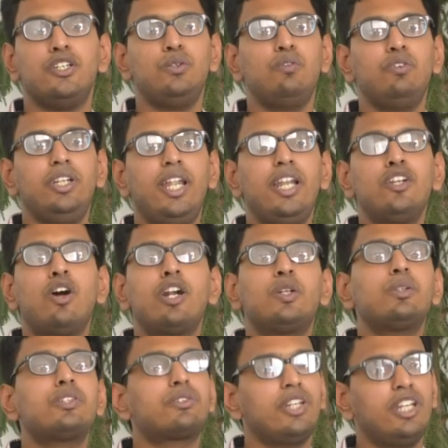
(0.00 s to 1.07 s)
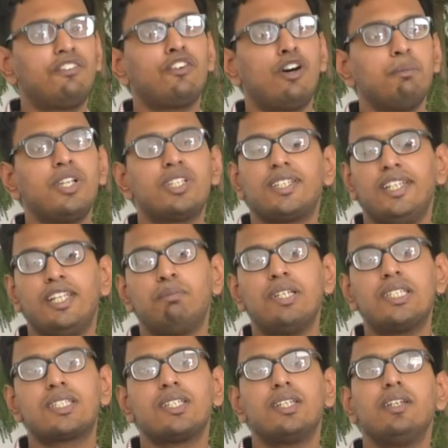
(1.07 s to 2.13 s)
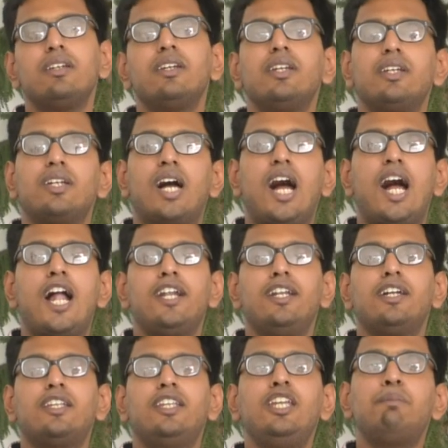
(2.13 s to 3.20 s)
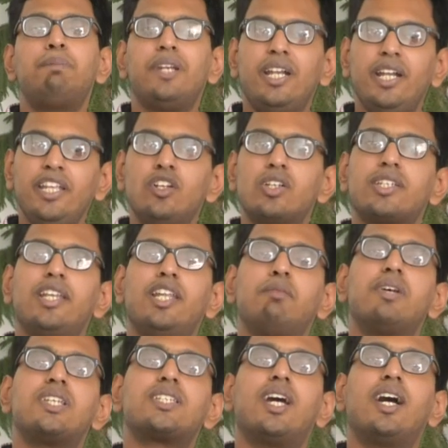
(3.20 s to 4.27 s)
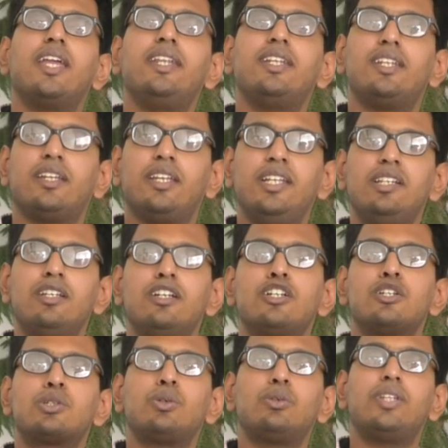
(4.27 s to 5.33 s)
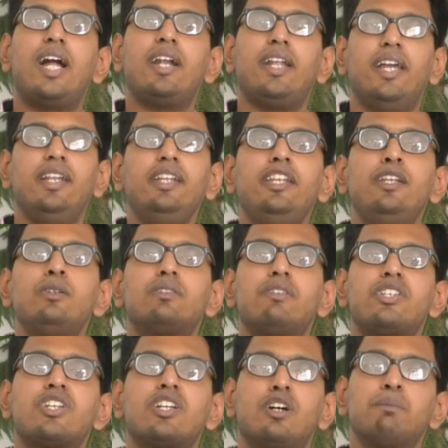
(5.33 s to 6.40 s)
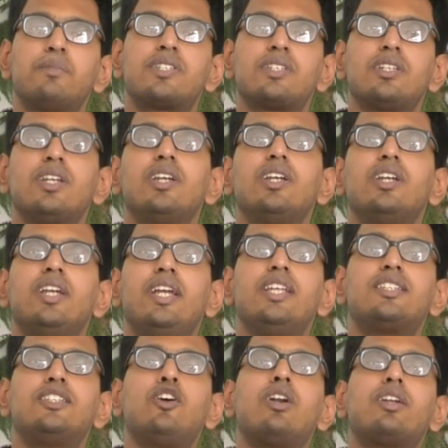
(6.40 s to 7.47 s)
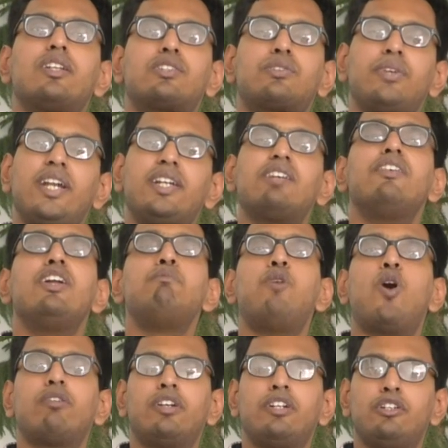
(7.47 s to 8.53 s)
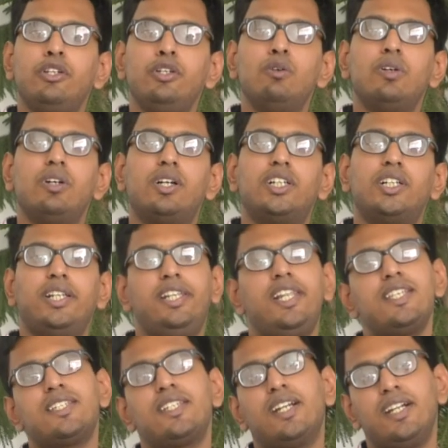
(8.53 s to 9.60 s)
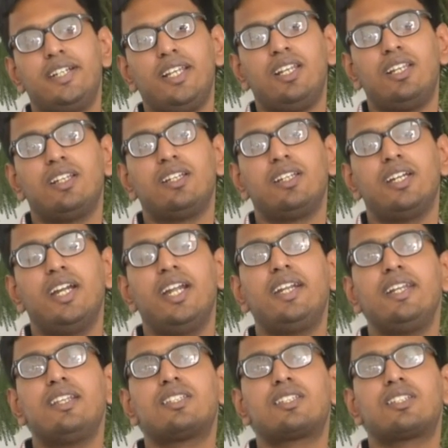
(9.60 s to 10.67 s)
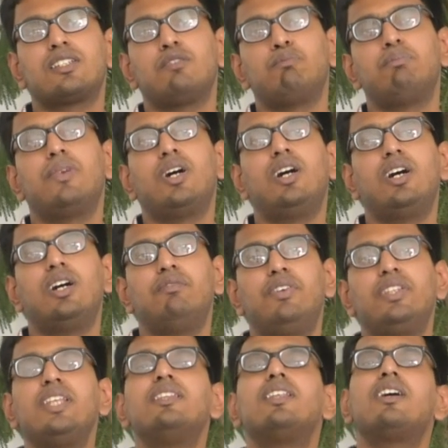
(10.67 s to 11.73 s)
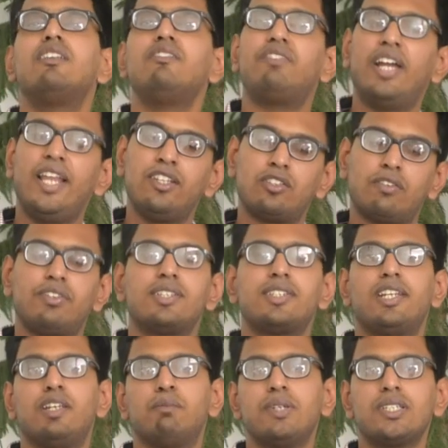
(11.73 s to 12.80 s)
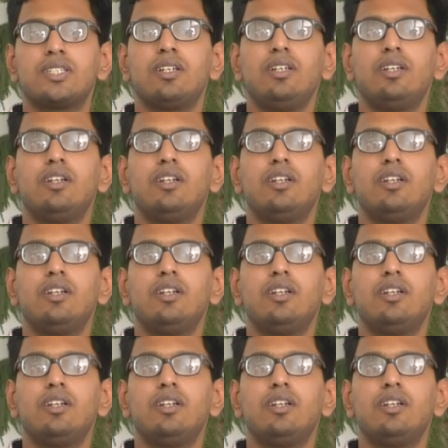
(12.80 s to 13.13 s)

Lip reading: You need not to stray from your syllabus, and keep reading your syllabus again and again, so that any news which comes is not straight away important to you unless and until it is within the confines of your syllabus.